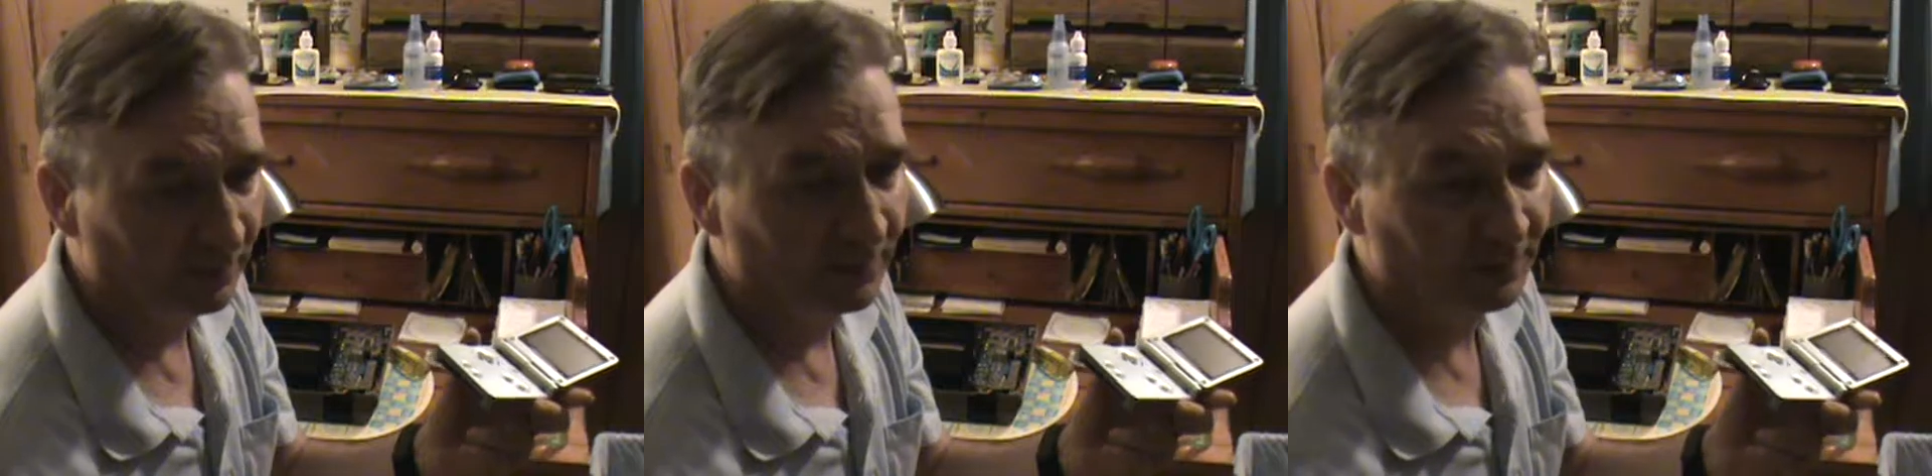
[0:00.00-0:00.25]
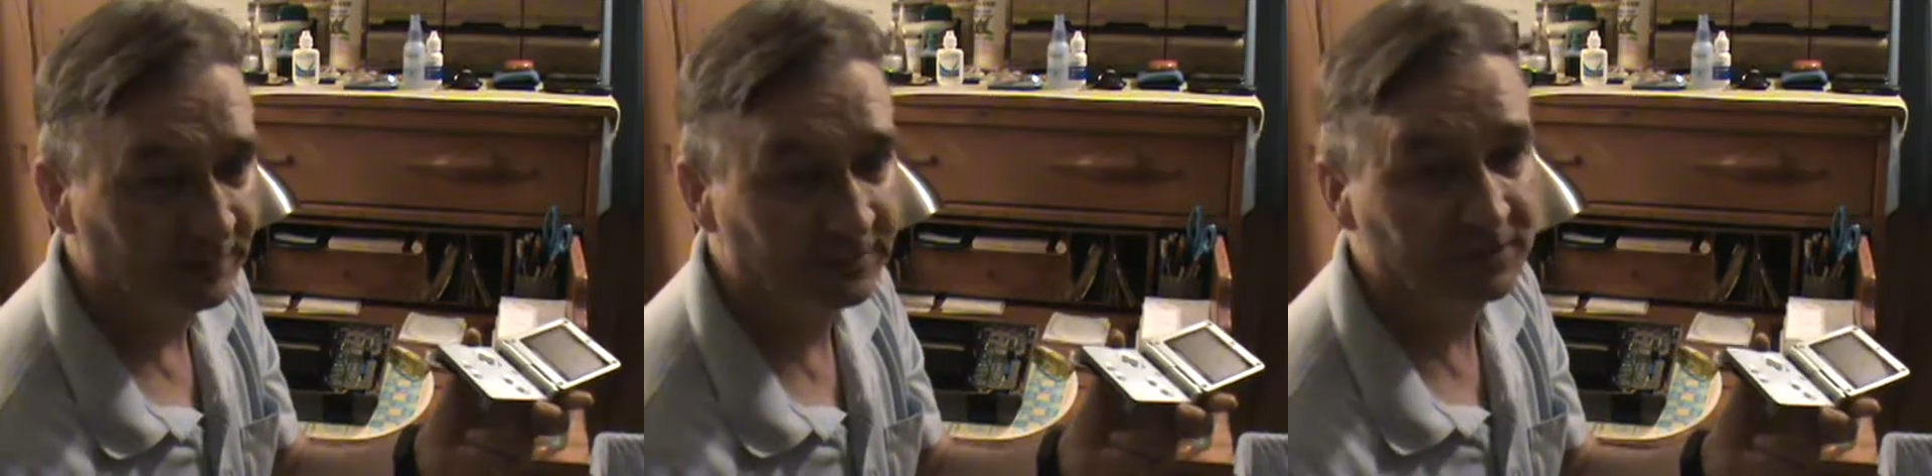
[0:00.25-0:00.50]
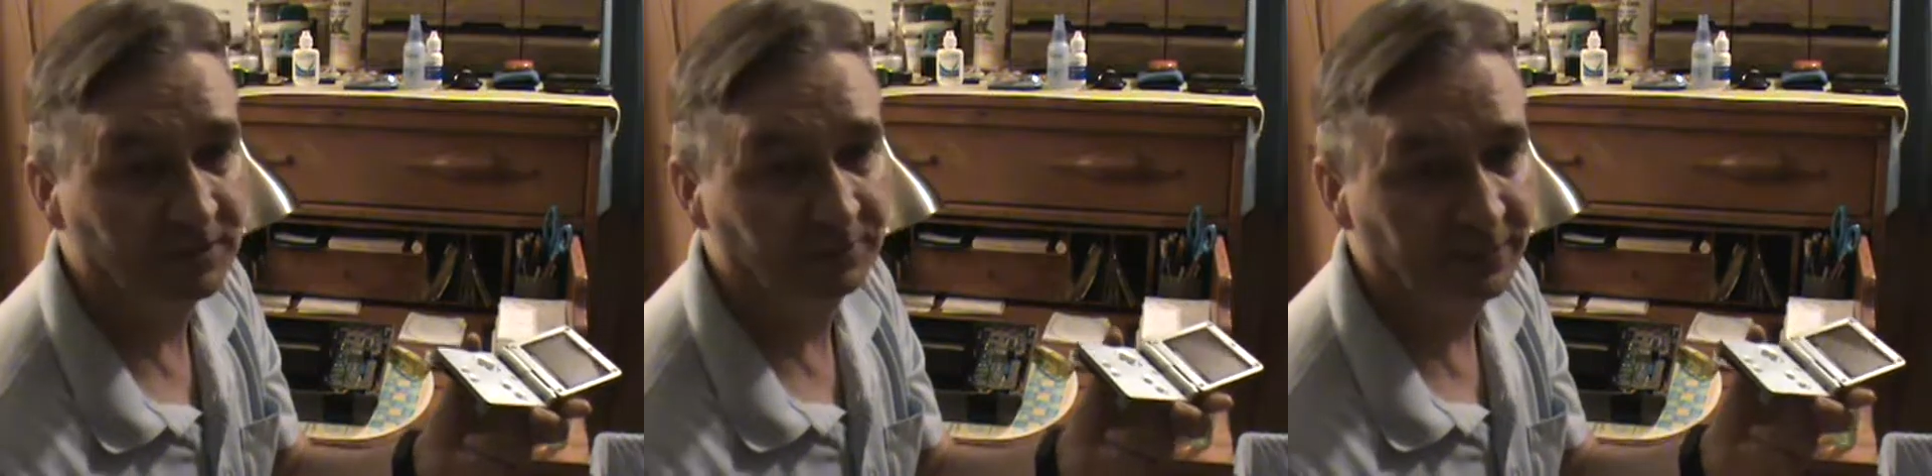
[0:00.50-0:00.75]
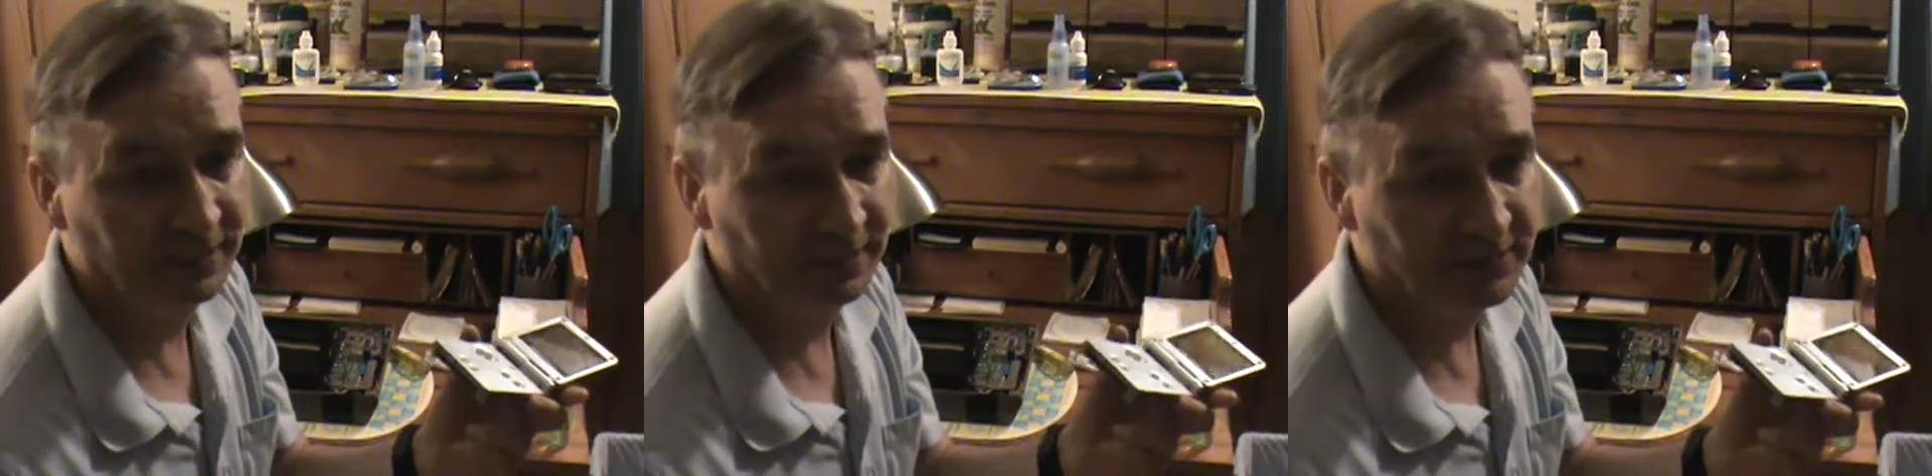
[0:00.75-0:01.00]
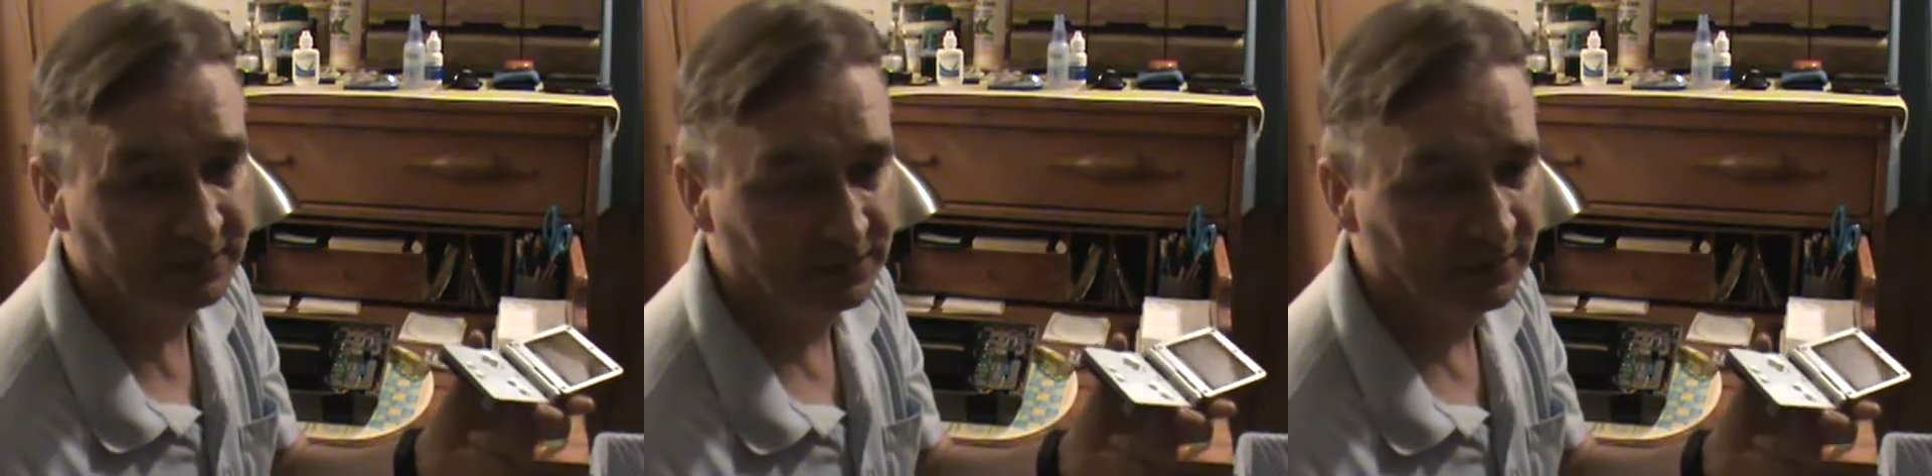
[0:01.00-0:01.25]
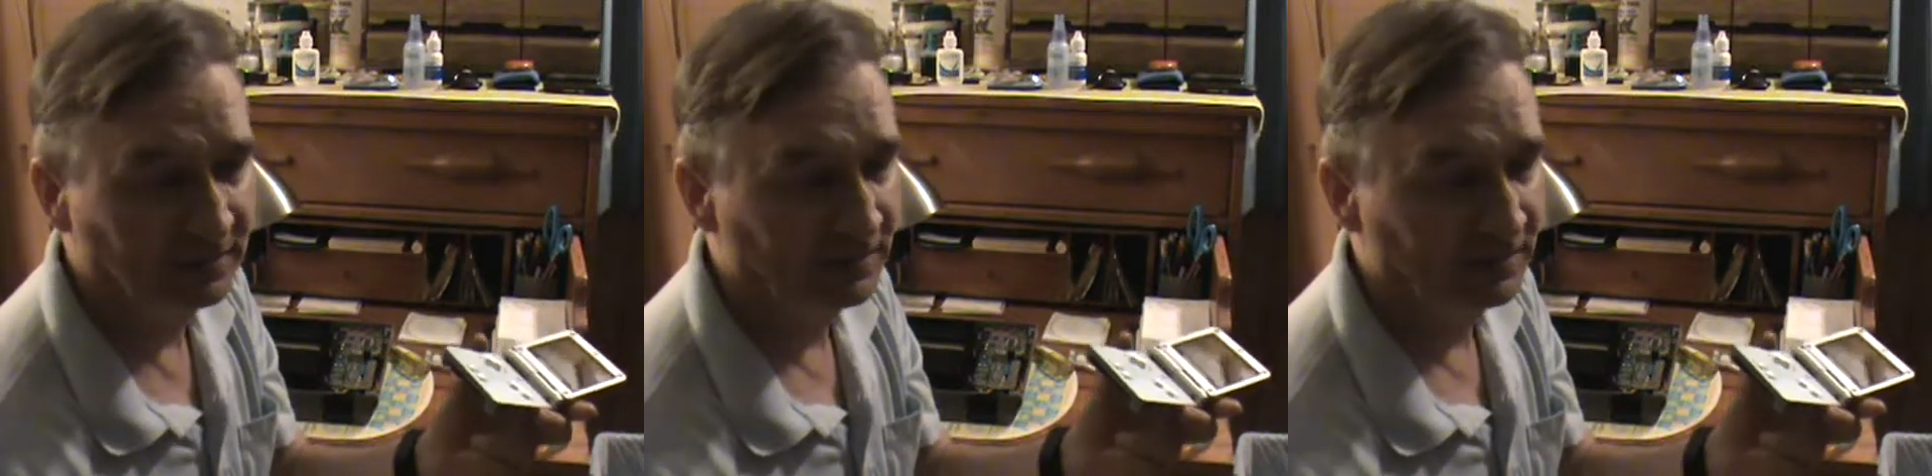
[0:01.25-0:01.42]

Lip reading: only thing is the pins